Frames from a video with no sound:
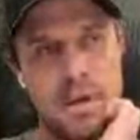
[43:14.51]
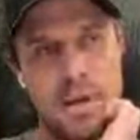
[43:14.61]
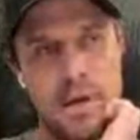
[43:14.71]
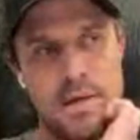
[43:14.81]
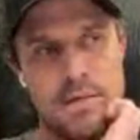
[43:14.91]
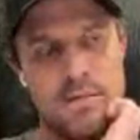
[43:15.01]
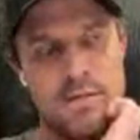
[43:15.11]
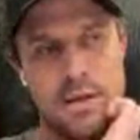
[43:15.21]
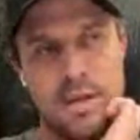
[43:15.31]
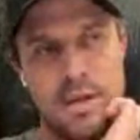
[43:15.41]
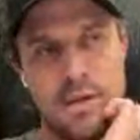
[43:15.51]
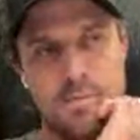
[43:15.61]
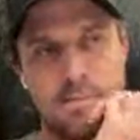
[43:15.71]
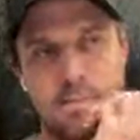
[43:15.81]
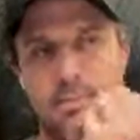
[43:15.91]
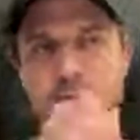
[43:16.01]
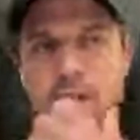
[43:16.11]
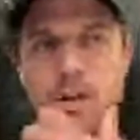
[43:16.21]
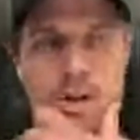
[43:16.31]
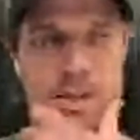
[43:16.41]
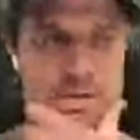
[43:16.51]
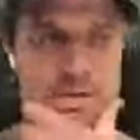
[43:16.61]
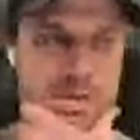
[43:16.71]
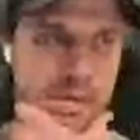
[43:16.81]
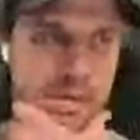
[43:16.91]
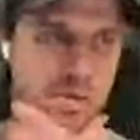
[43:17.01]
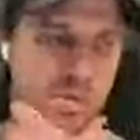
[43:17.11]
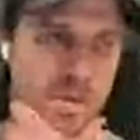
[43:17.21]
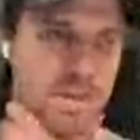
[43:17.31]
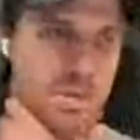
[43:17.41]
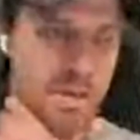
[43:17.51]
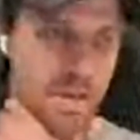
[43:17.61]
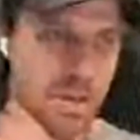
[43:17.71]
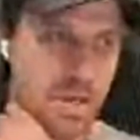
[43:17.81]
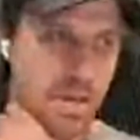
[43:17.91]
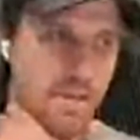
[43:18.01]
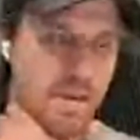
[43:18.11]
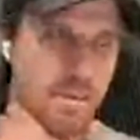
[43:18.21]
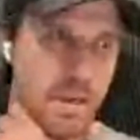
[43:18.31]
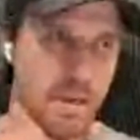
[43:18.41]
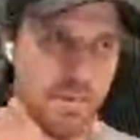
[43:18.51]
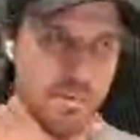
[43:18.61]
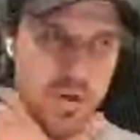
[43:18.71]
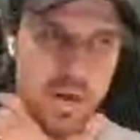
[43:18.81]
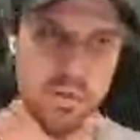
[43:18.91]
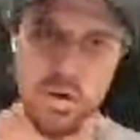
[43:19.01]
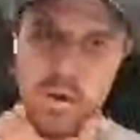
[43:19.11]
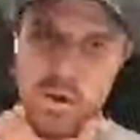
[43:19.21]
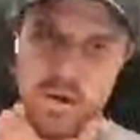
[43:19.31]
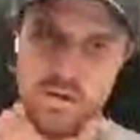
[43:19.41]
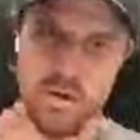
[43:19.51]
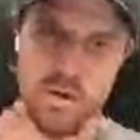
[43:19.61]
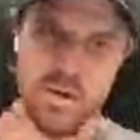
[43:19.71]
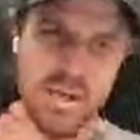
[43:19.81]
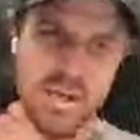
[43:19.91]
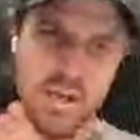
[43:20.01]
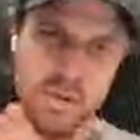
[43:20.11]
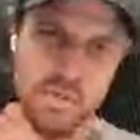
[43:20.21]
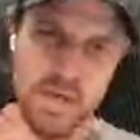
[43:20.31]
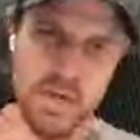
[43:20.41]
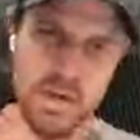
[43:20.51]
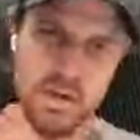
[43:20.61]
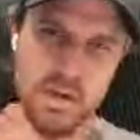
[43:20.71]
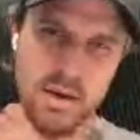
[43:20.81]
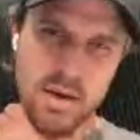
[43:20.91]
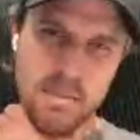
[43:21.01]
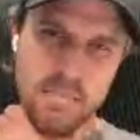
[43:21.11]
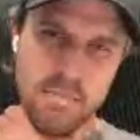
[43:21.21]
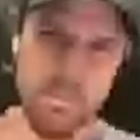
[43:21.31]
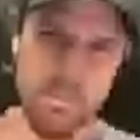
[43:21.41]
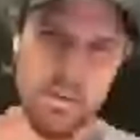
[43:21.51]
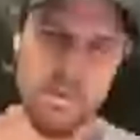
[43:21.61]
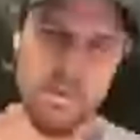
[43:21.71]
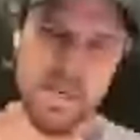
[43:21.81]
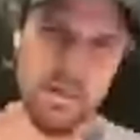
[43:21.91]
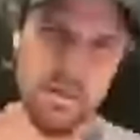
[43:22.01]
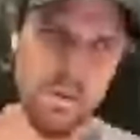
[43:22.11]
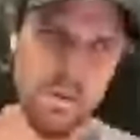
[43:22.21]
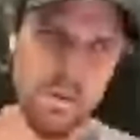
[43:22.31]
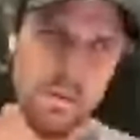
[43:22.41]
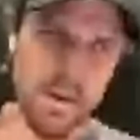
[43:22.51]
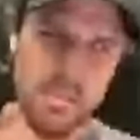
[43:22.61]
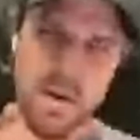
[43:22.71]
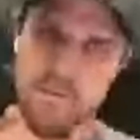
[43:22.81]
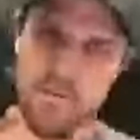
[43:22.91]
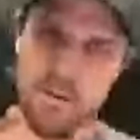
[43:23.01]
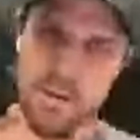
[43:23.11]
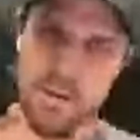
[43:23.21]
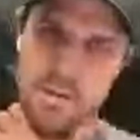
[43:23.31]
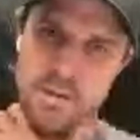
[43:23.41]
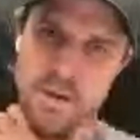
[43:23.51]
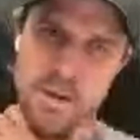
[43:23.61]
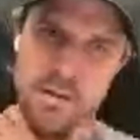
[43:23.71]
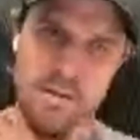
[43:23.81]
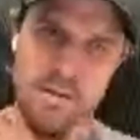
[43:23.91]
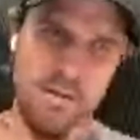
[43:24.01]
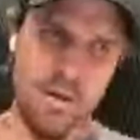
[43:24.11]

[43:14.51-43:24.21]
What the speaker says: But you know what, it's always something that I'm trying to work on. I do a lot of leadership speaking, particularly talking about mindfulness and